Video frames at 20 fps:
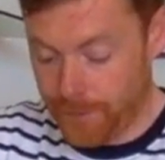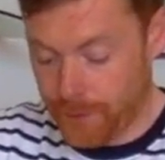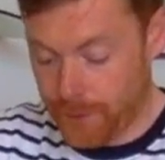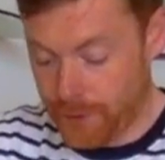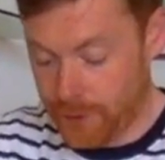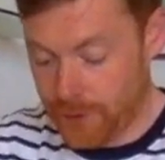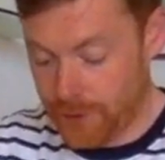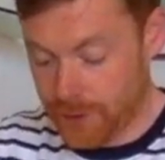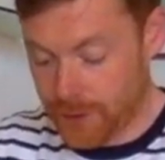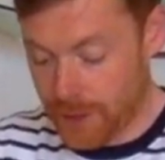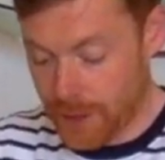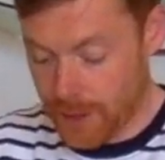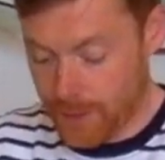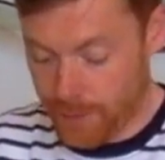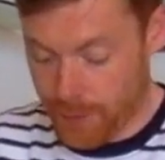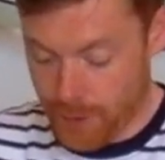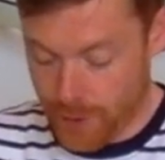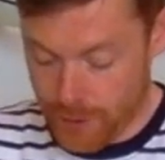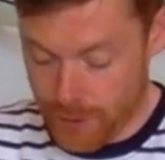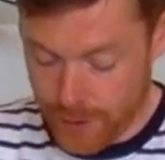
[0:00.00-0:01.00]
you're just kind of
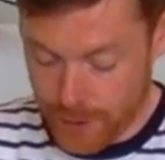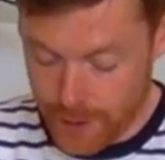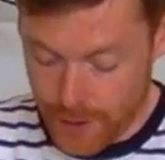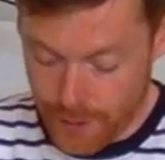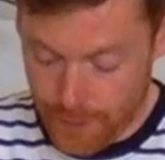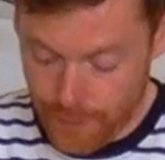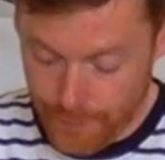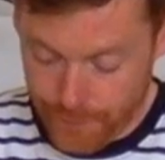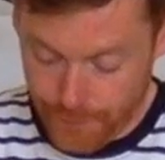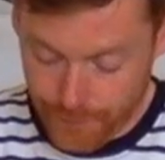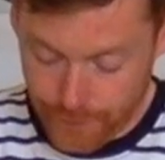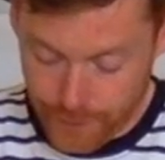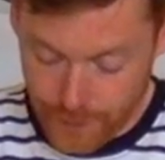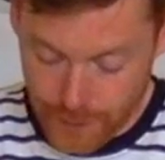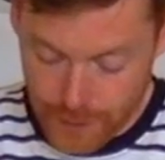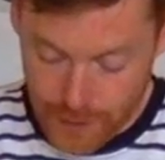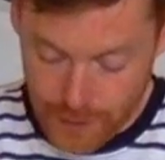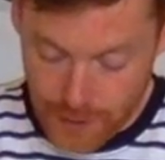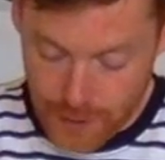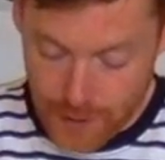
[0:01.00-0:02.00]
pouring it out.
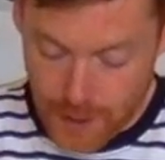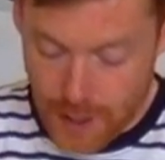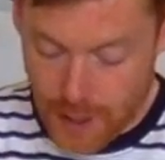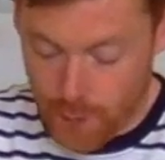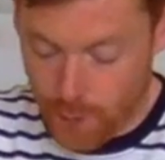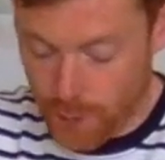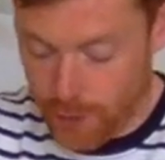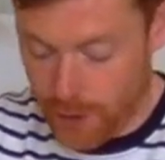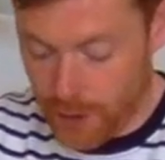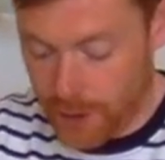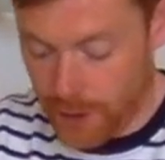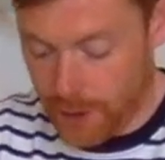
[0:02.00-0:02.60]
And what I